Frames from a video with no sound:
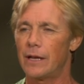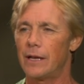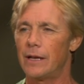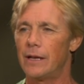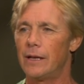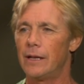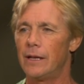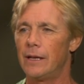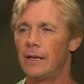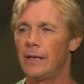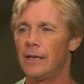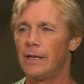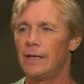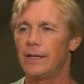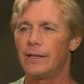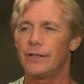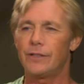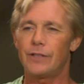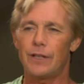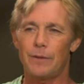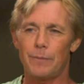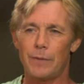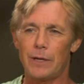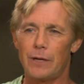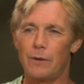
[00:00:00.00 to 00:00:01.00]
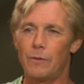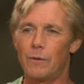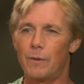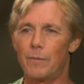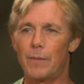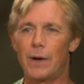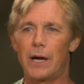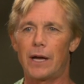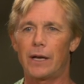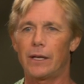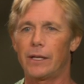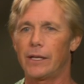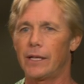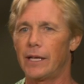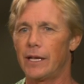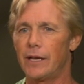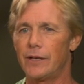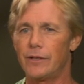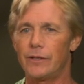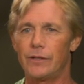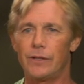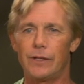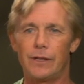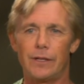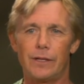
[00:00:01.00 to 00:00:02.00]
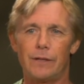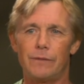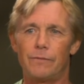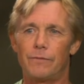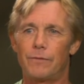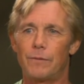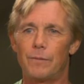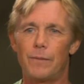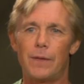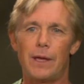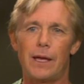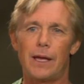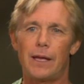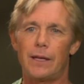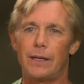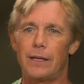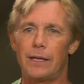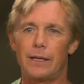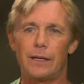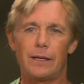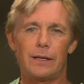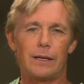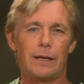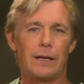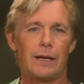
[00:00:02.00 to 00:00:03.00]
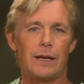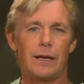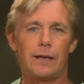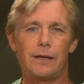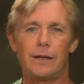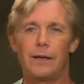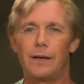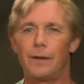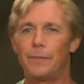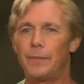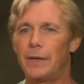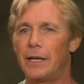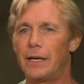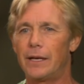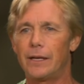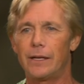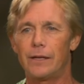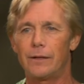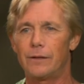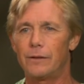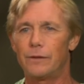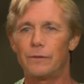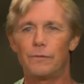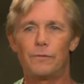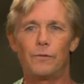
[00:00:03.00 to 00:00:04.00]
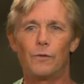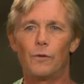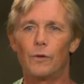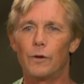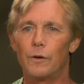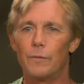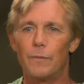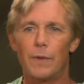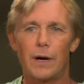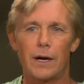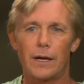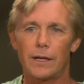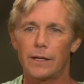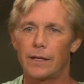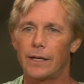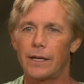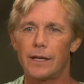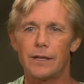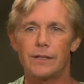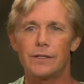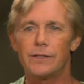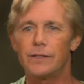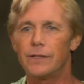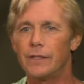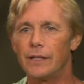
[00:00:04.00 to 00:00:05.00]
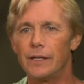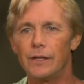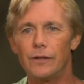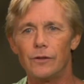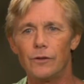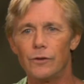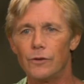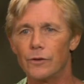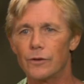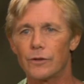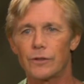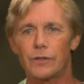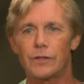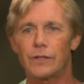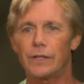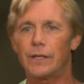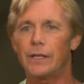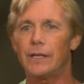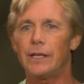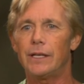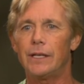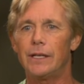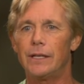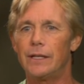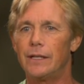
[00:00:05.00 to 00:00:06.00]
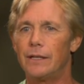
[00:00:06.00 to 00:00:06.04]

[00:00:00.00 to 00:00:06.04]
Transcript: and sent me into a modeling agent. And from that, it ended up getting into the Ford modeling agency in New York City.